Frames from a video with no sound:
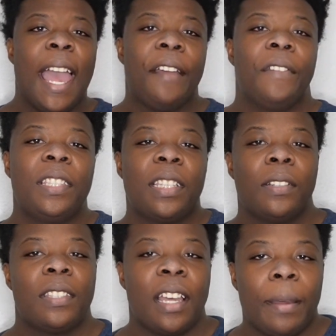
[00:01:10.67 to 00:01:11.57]
Every
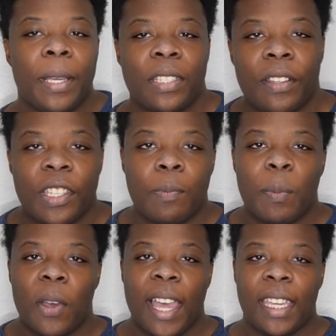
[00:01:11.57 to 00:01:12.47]
single time I saw these
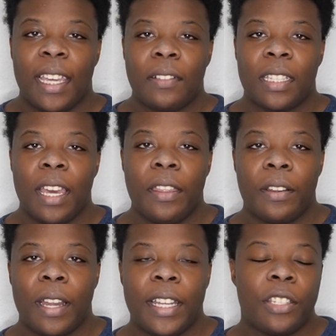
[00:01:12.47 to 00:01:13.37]
people hanging out
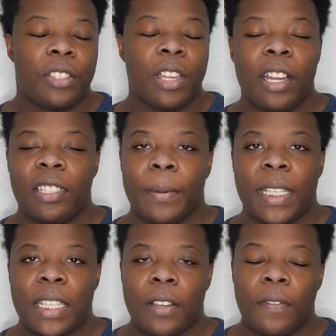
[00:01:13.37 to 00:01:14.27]
together, I just thought to
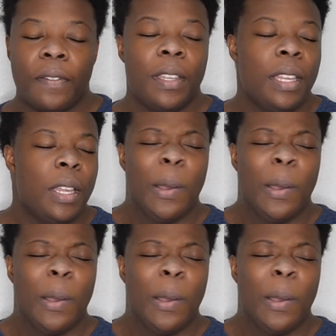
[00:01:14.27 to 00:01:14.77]
myself,